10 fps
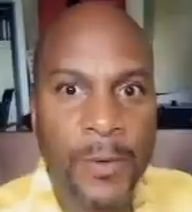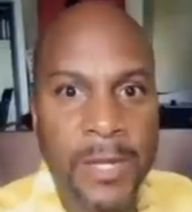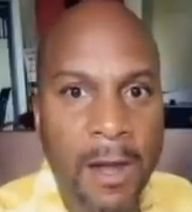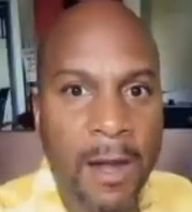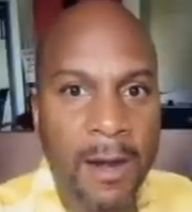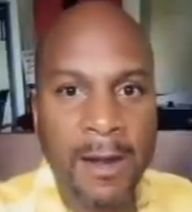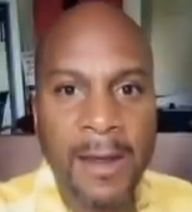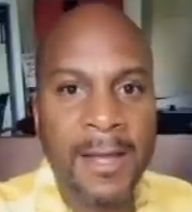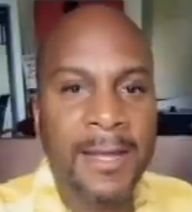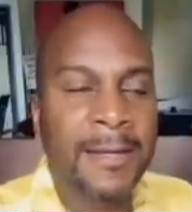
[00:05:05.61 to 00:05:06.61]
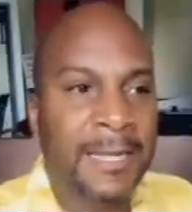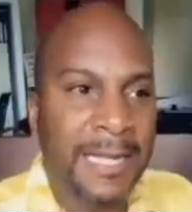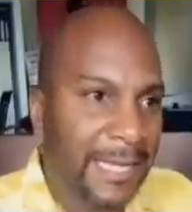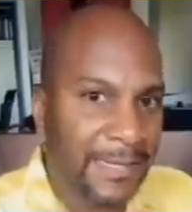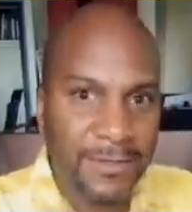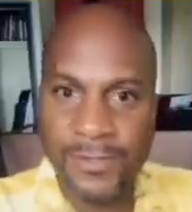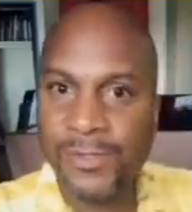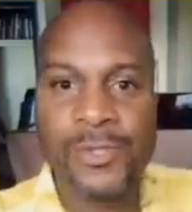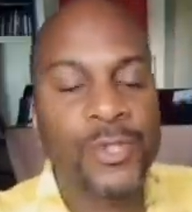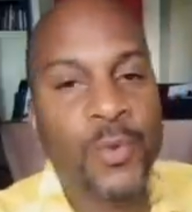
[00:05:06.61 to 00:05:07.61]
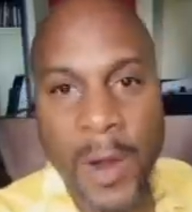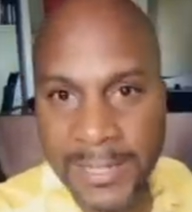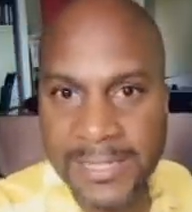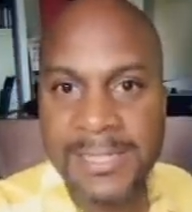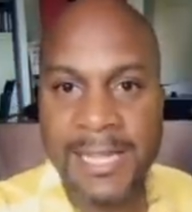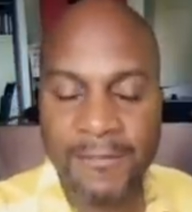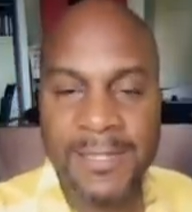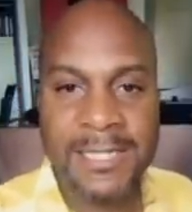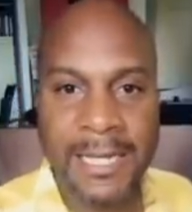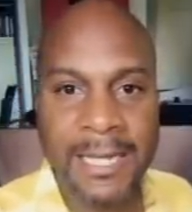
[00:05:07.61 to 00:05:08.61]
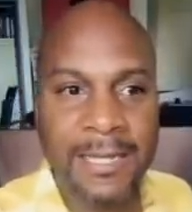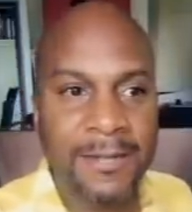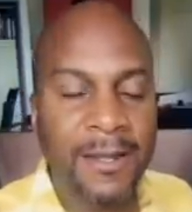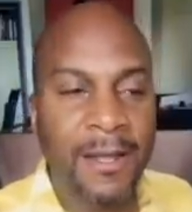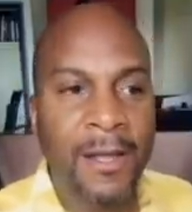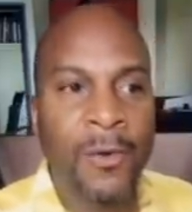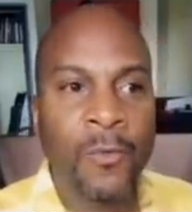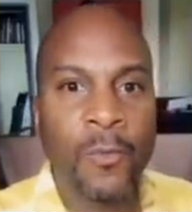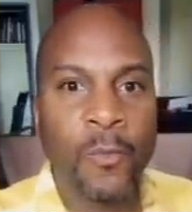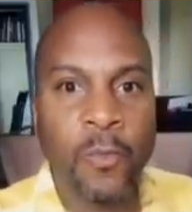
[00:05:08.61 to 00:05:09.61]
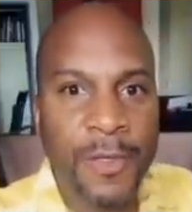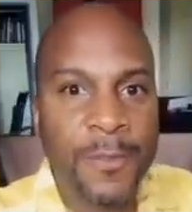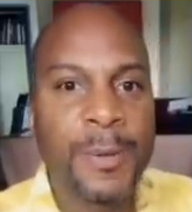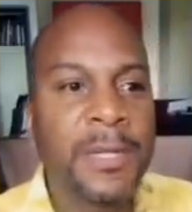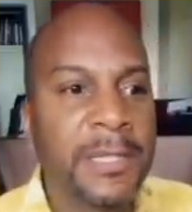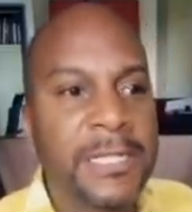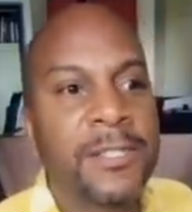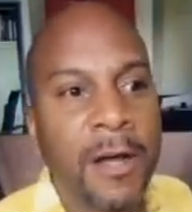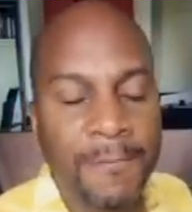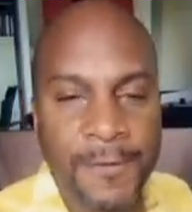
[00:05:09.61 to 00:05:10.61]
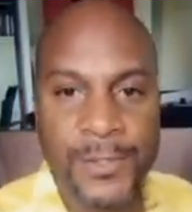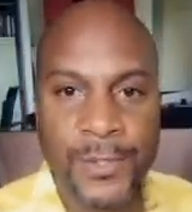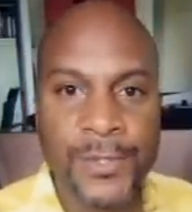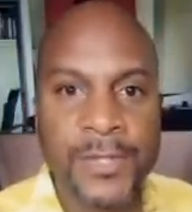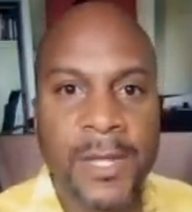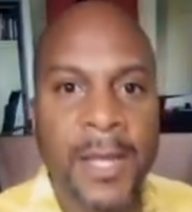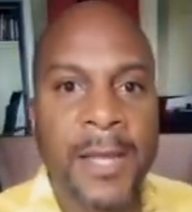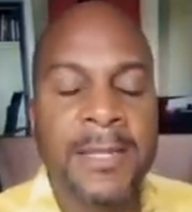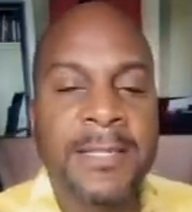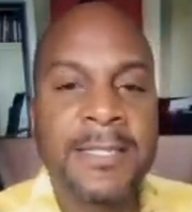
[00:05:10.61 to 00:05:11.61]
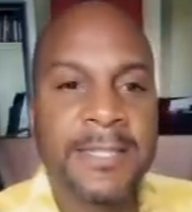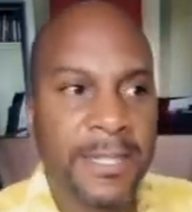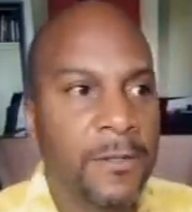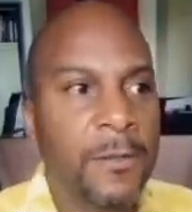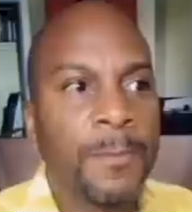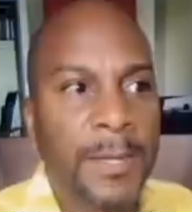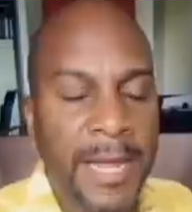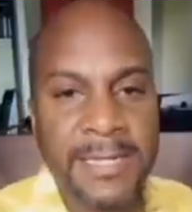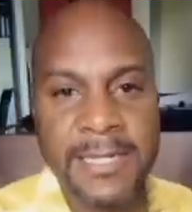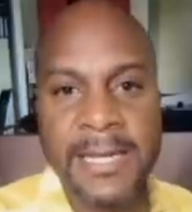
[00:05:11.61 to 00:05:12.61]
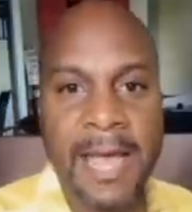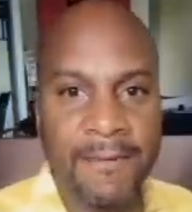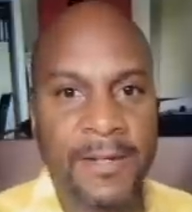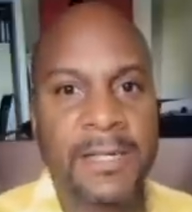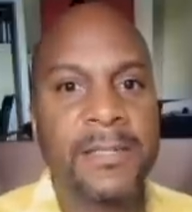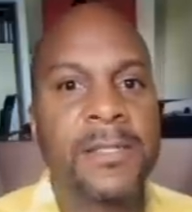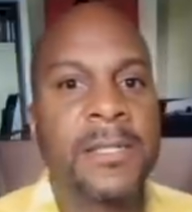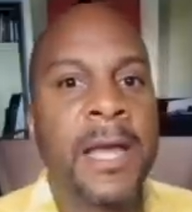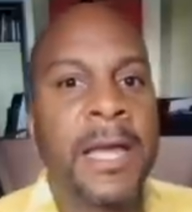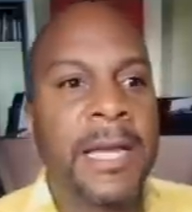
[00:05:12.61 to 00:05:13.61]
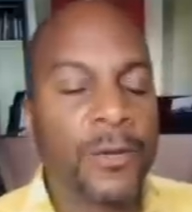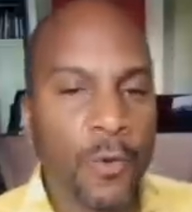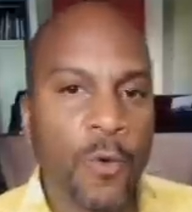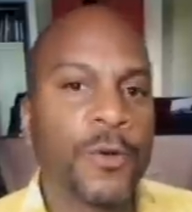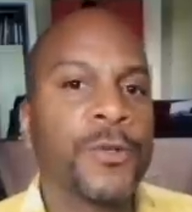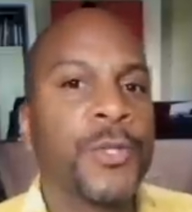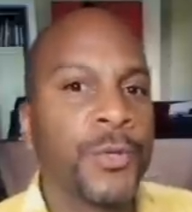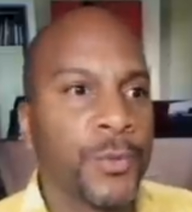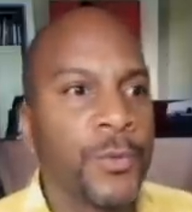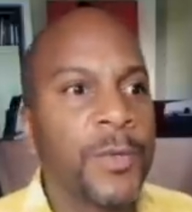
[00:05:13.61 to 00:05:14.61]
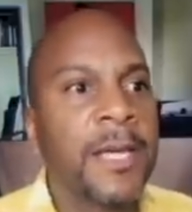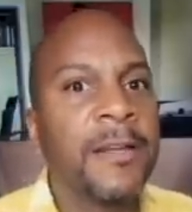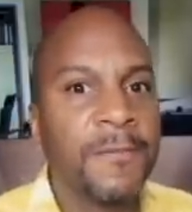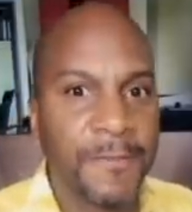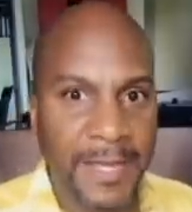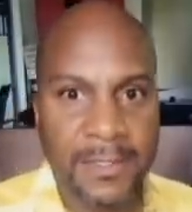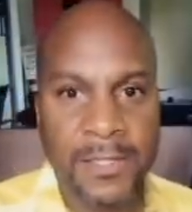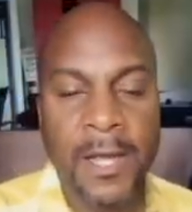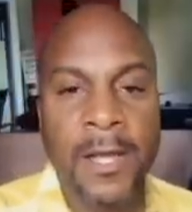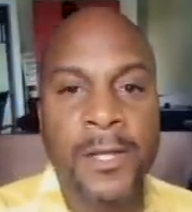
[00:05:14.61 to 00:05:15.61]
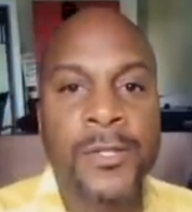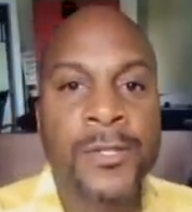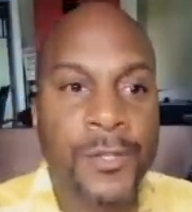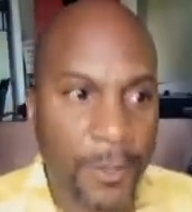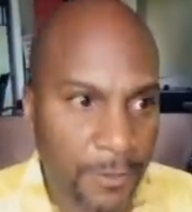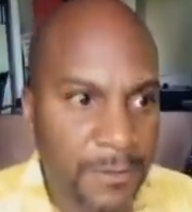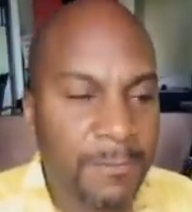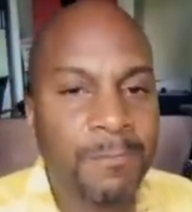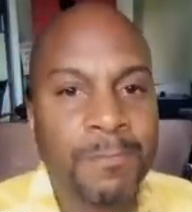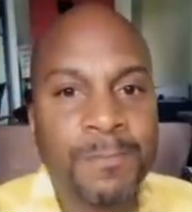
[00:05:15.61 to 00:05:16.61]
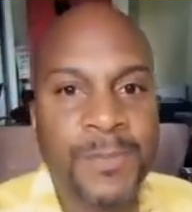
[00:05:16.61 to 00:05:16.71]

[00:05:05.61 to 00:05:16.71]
we are in 2017 with police officers still planting evidence in order to convict certain